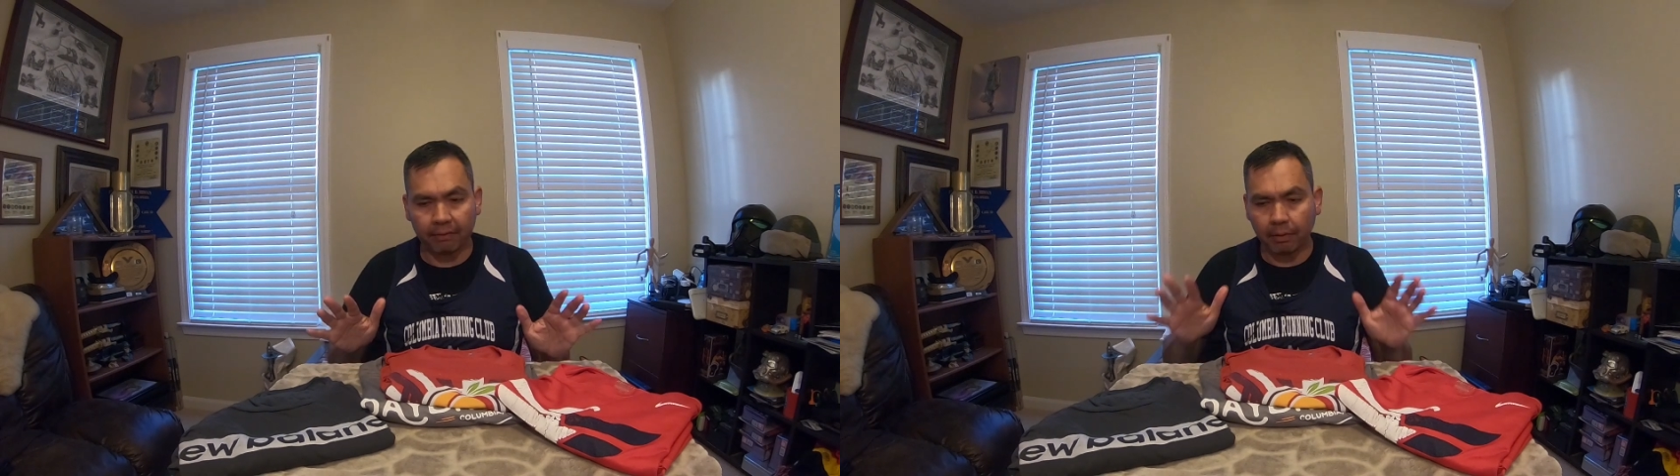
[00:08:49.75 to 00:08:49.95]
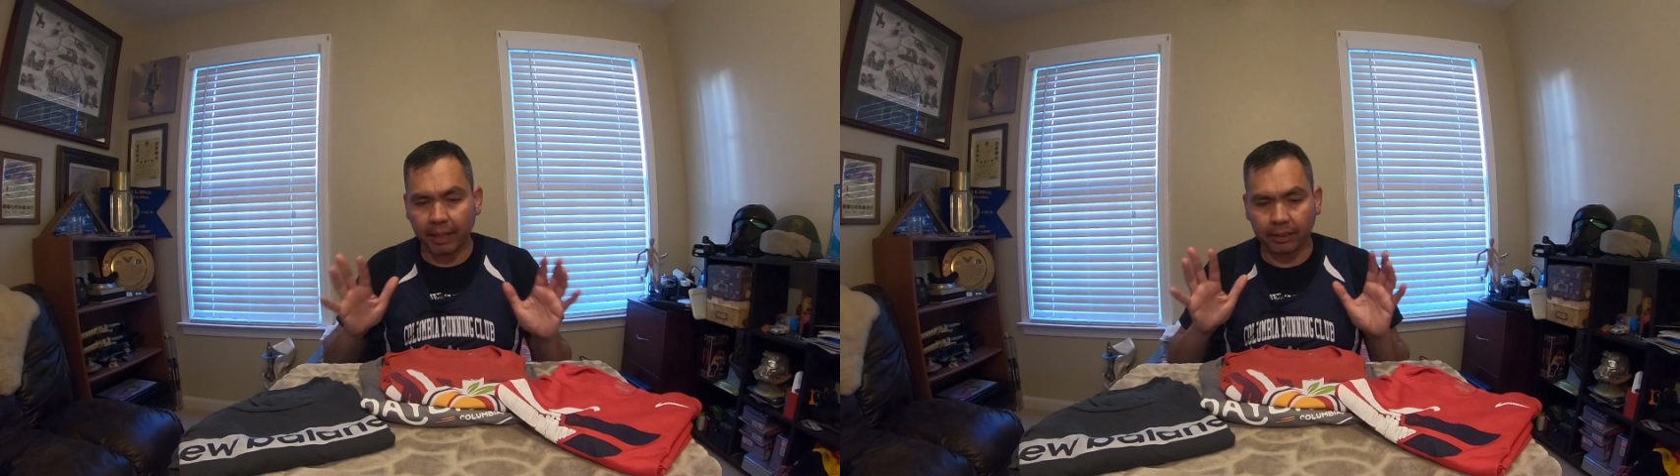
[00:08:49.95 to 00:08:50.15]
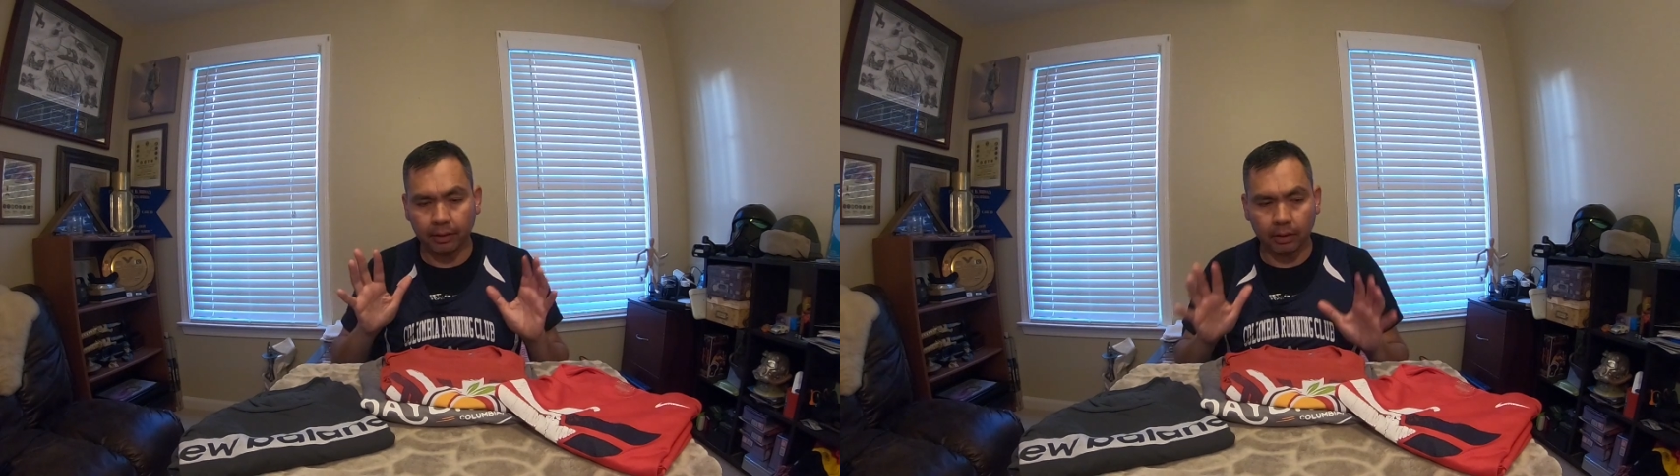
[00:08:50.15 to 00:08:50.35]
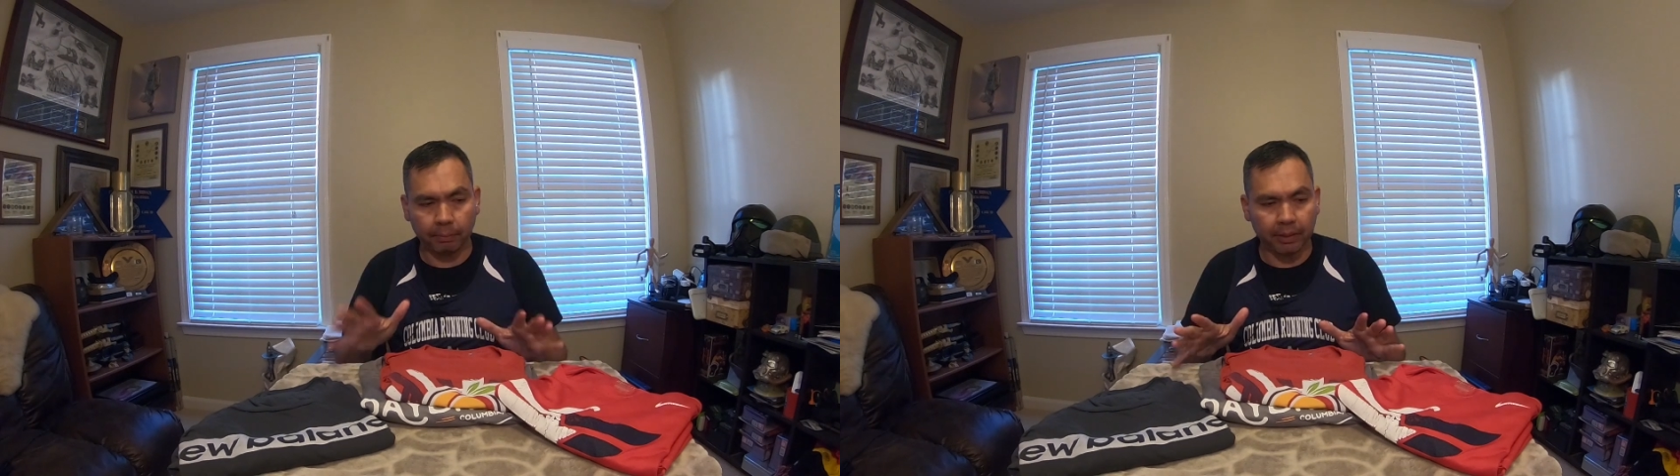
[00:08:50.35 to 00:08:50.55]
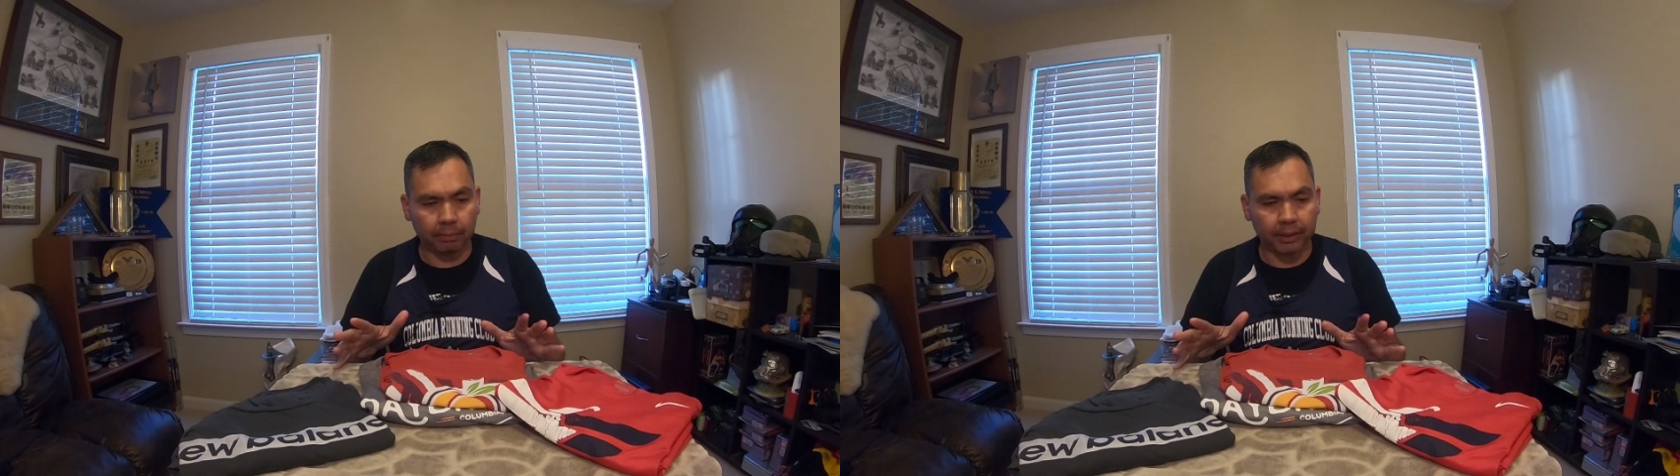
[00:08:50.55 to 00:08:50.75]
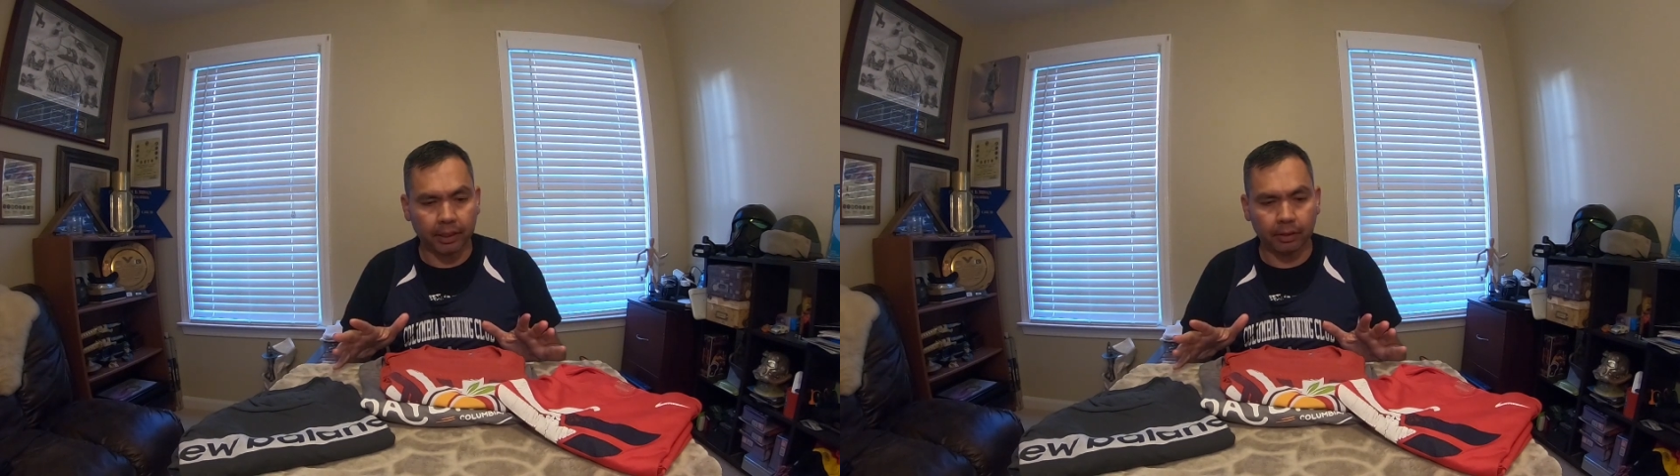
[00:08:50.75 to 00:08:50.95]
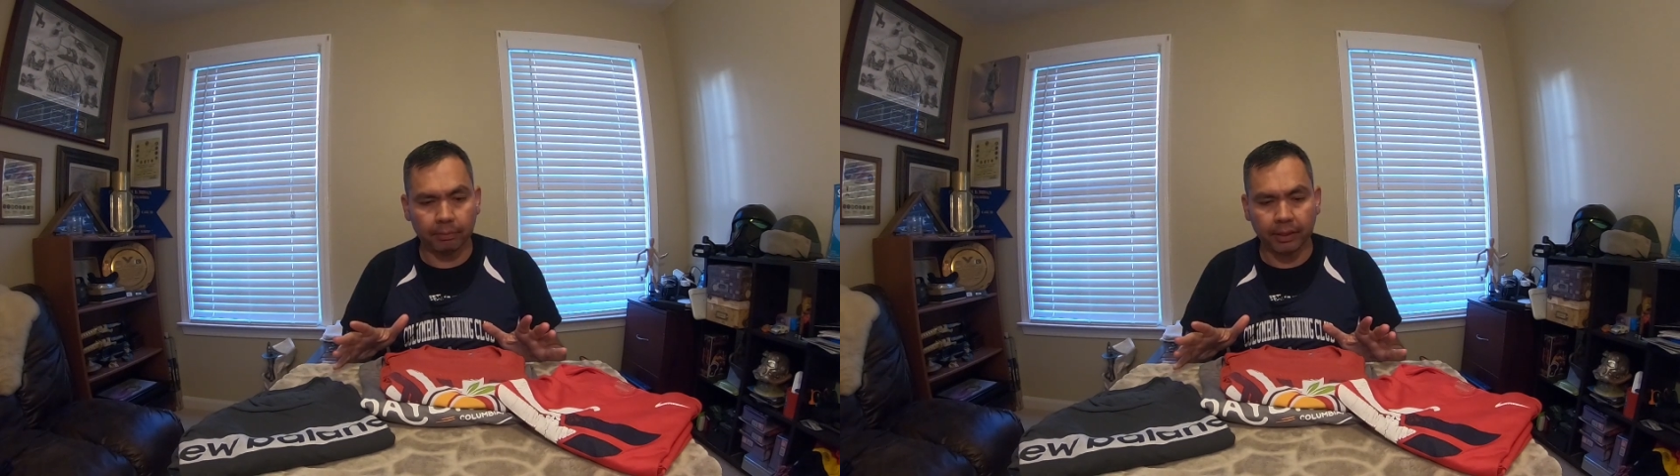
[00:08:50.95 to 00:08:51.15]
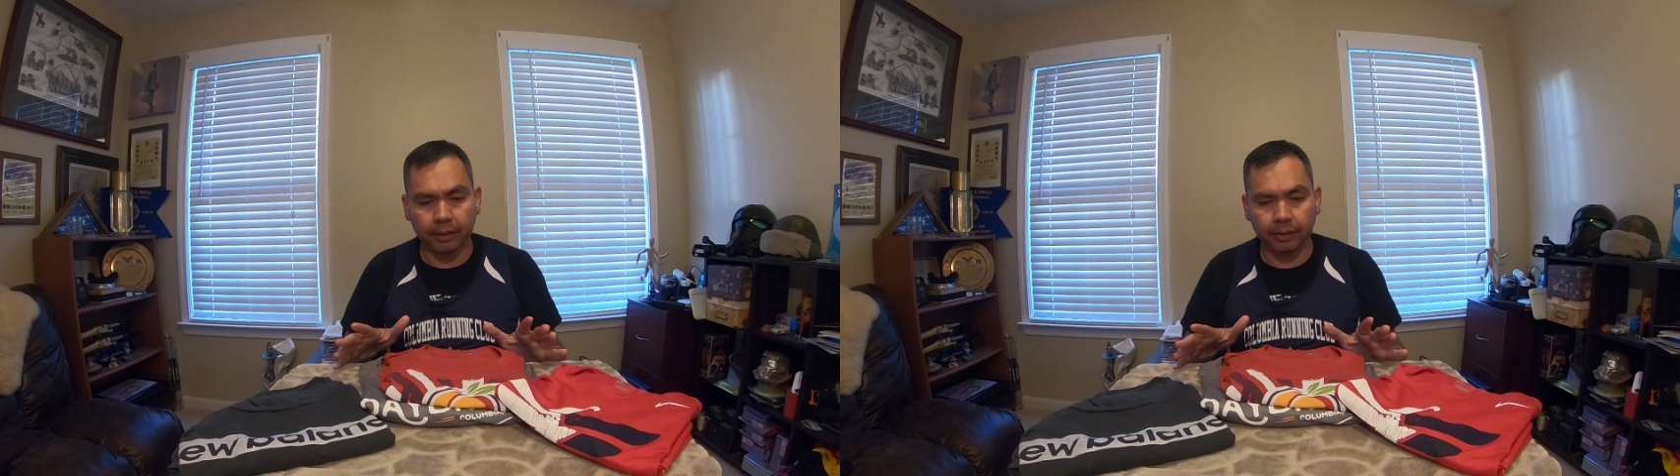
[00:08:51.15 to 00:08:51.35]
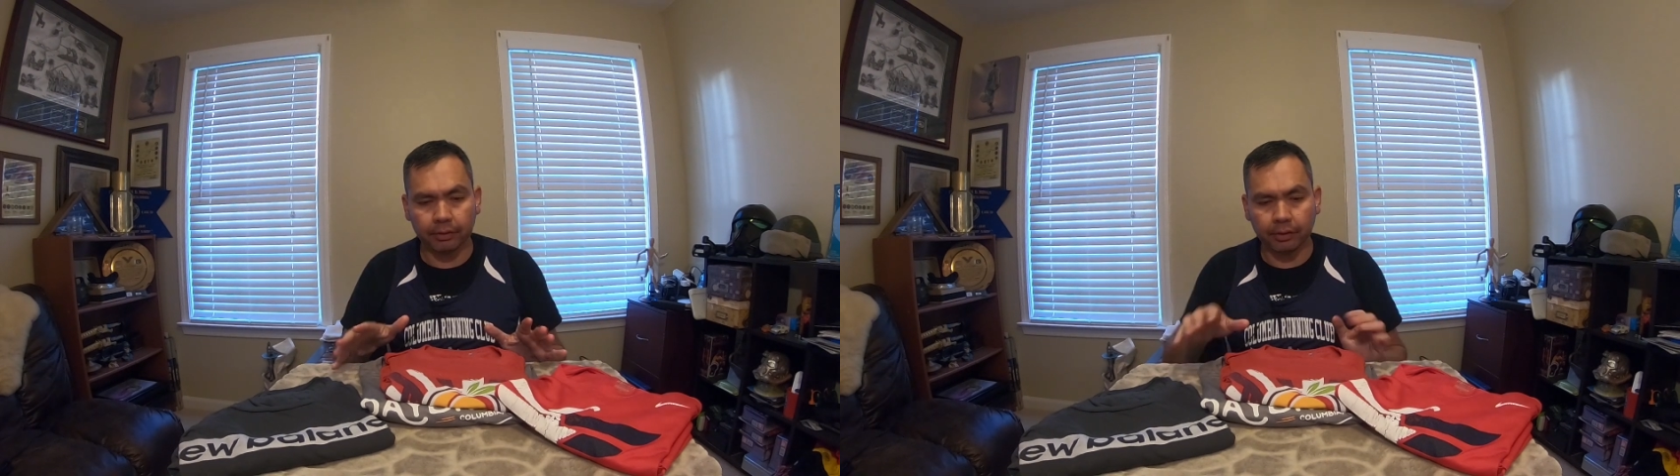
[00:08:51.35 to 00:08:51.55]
I'm actually lumping them together because